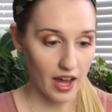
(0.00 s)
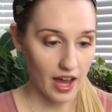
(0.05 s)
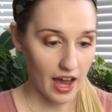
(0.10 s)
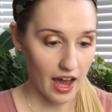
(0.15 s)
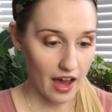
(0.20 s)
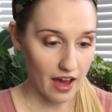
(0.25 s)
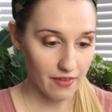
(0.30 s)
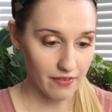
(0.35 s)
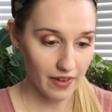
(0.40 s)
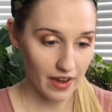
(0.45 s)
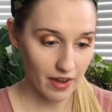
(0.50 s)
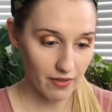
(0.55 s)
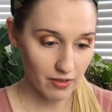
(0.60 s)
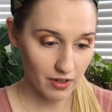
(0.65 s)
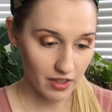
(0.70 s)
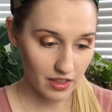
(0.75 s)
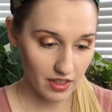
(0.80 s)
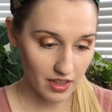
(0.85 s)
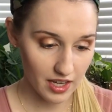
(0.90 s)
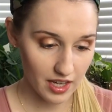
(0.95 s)
have
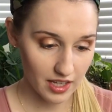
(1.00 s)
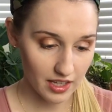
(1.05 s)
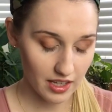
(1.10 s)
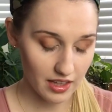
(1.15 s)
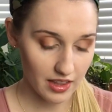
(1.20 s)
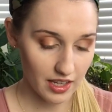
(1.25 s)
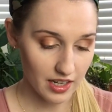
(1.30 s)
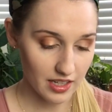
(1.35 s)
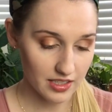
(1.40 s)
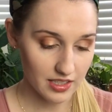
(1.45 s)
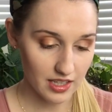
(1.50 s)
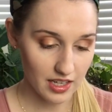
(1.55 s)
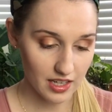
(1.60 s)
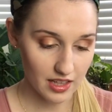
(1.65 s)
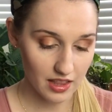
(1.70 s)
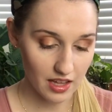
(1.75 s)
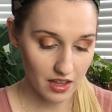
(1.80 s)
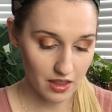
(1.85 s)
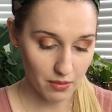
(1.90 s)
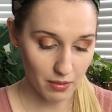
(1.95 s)
everything that is
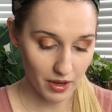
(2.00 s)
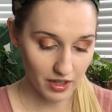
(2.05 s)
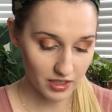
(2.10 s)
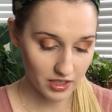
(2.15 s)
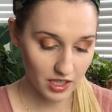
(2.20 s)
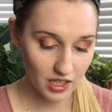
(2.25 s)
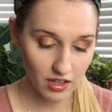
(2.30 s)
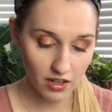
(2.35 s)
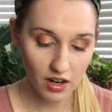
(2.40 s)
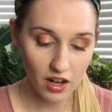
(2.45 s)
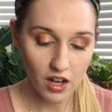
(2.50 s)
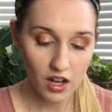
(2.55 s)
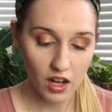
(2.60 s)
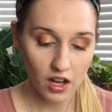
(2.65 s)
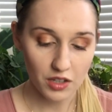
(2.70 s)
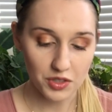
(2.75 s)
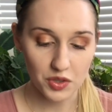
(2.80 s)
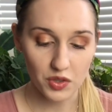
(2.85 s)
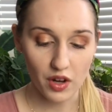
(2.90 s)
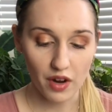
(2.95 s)
in the box here.
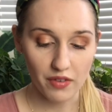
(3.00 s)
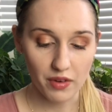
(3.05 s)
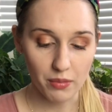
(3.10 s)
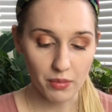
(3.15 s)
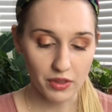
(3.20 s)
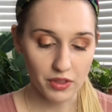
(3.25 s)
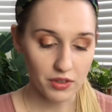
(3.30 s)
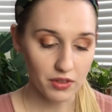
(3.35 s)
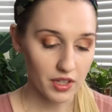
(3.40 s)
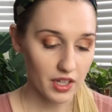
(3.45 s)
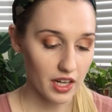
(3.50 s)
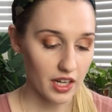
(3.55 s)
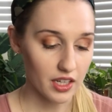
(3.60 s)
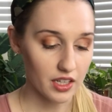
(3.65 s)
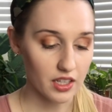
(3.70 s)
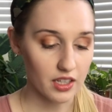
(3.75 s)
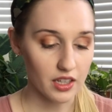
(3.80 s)
Also, every month you get a